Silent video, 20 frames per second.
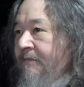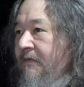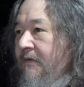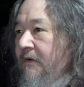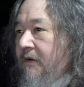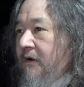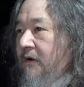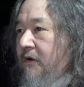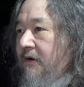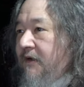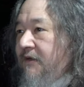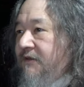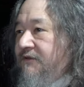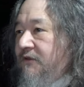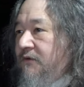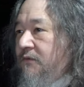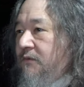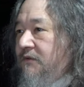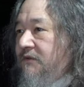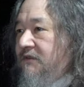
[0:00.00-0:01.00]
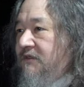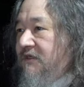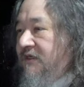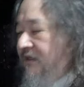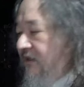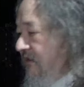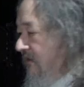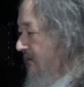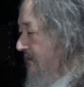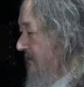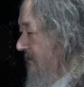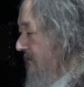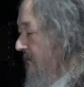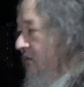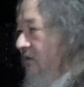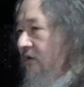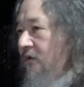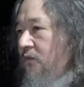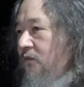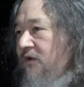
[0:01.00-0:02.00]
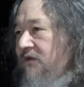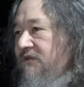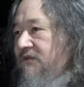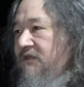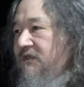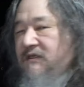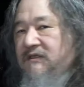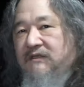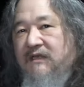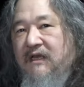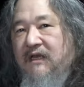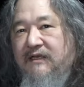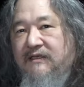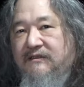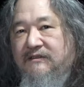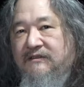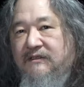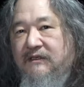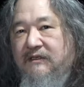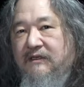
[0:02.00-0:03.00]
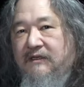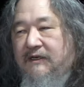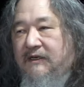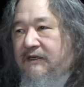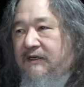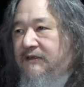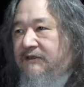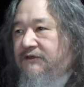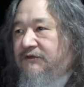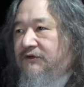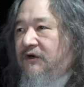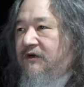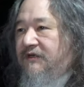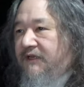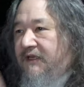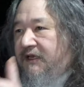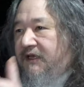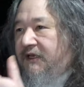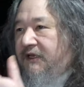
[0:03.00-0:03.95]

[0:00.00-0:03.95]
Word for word: all right, so we'll see this uh, once these guys uh, start to heat